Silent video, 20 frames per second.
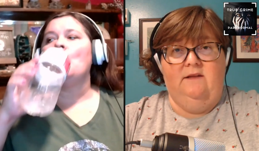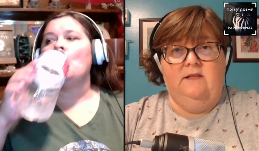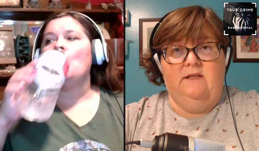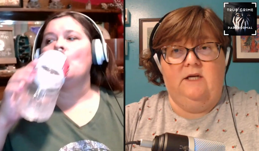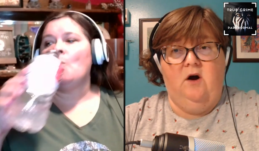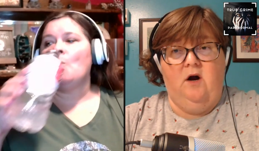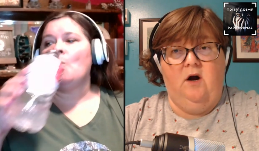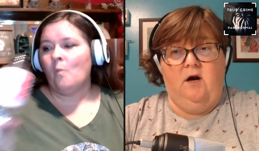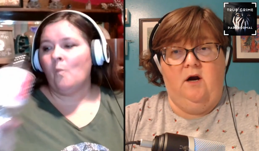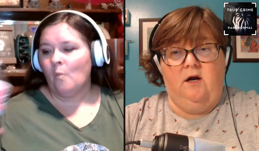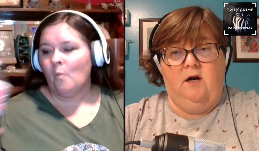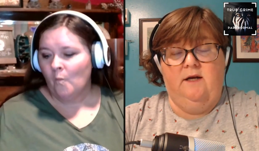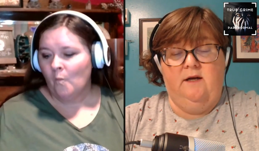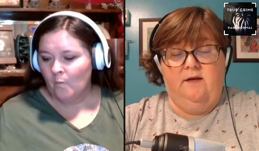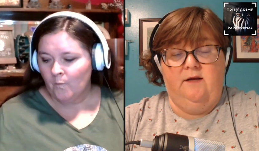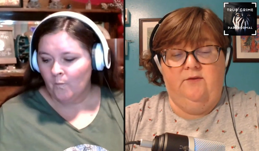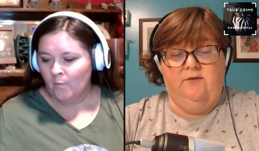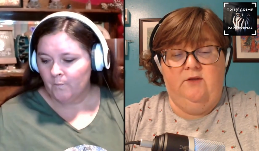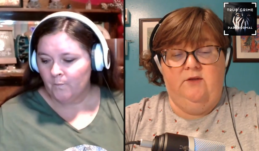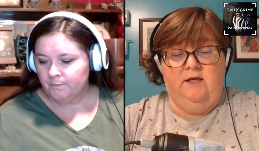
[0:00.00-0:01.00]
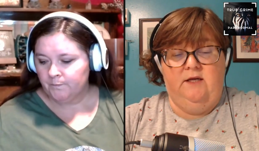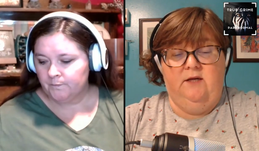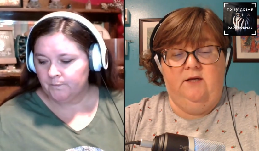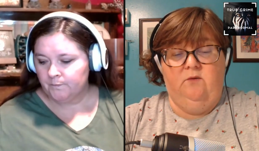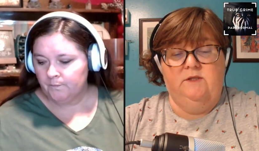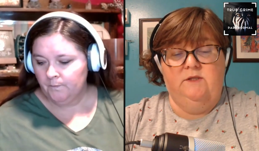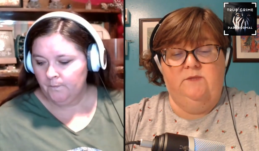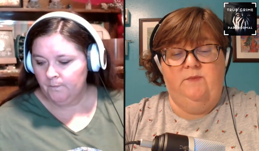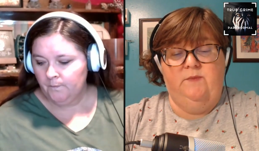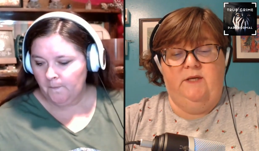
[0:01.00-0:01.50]
Speaker 1: car. And I think it
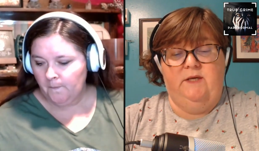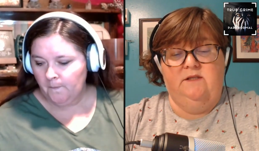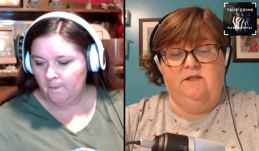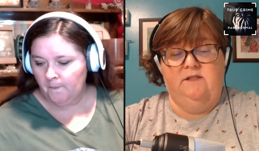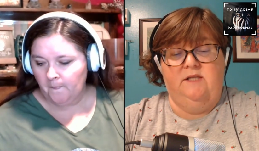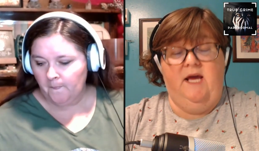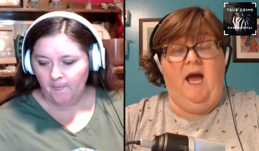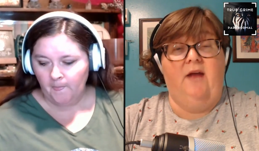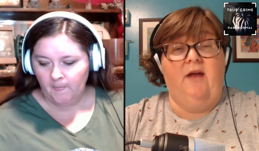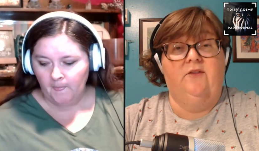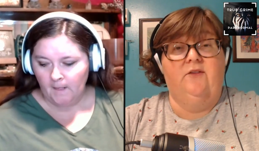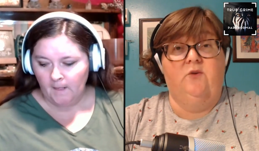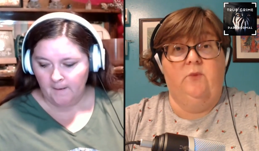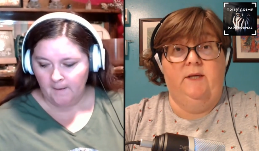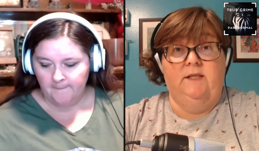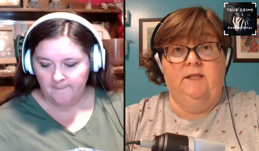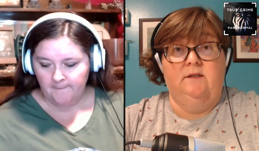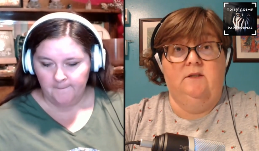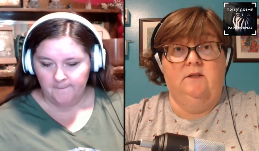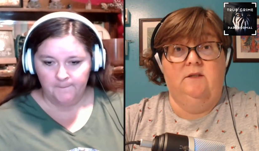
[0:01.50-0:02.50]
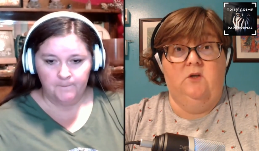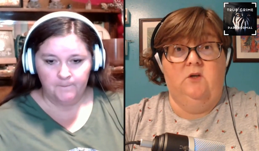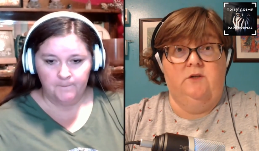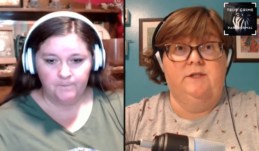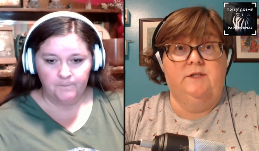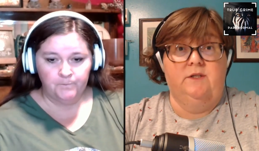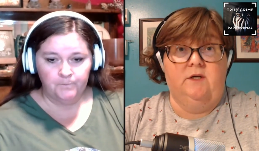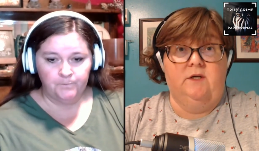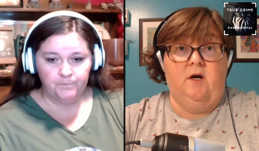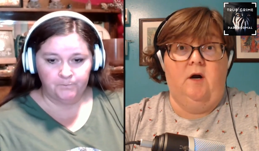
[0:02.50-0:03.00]
was because they had three little
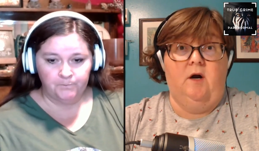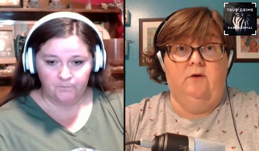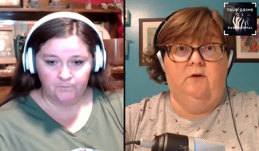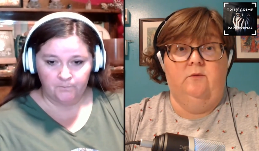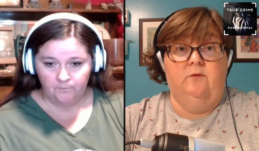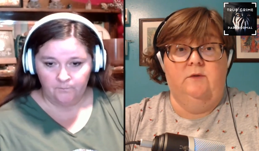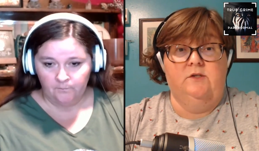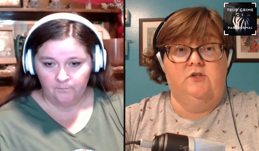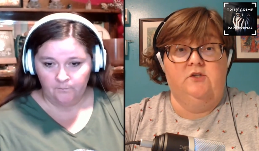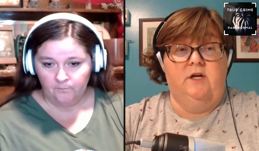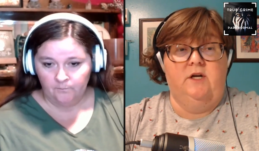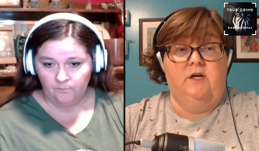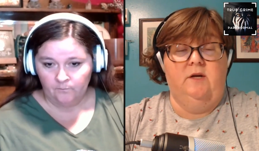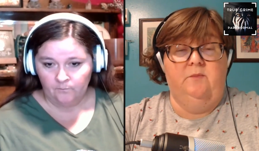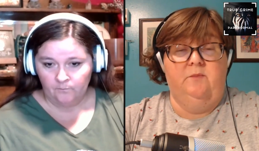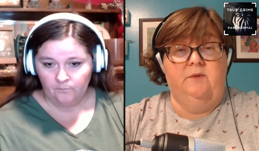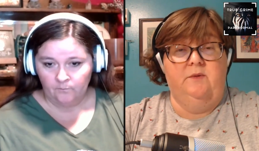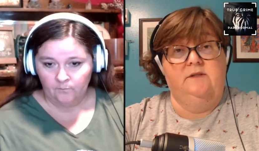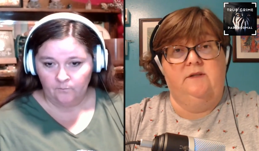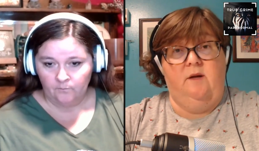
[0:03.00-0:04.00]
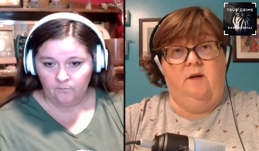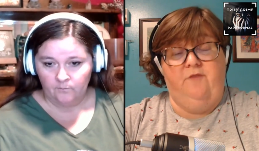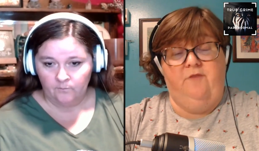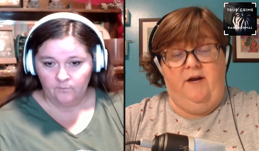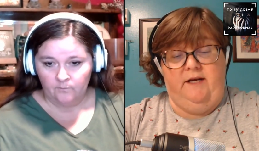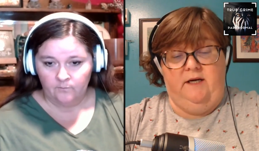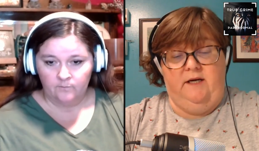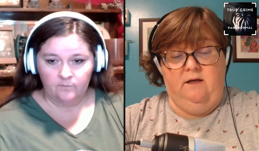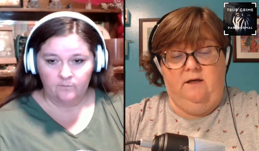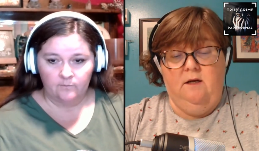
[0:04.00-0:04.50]
girls in the car who wouldn't shut up and stop
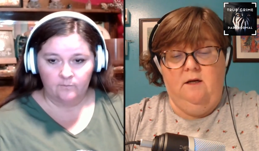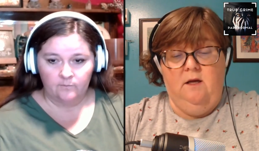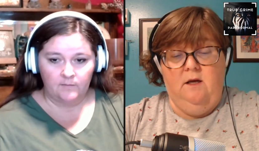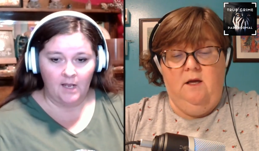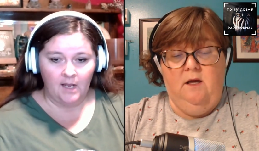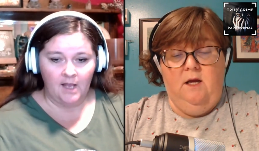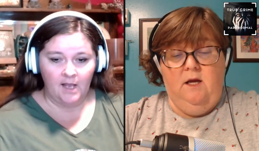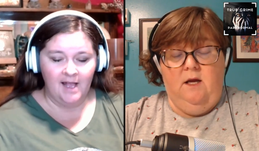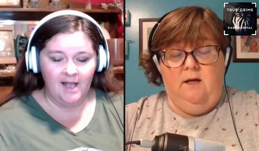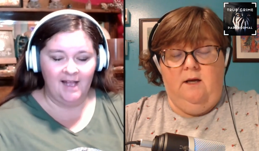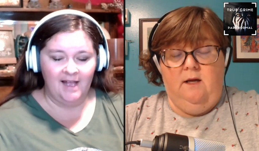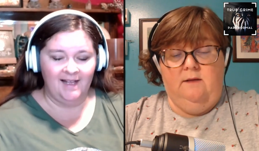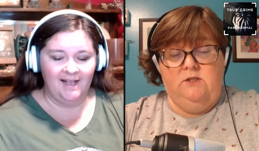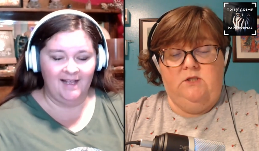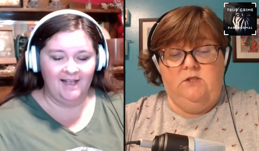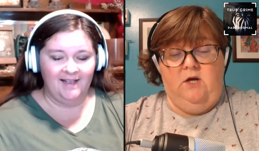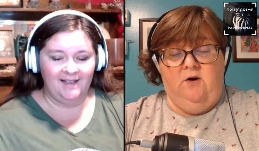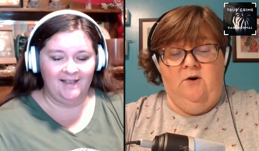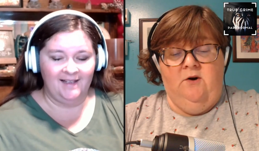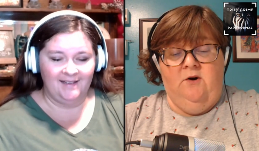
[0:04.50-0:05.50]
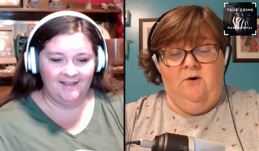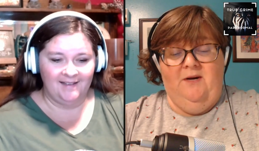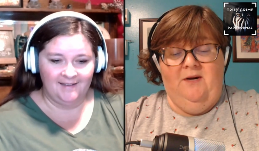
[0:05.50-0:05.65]
fighting. And so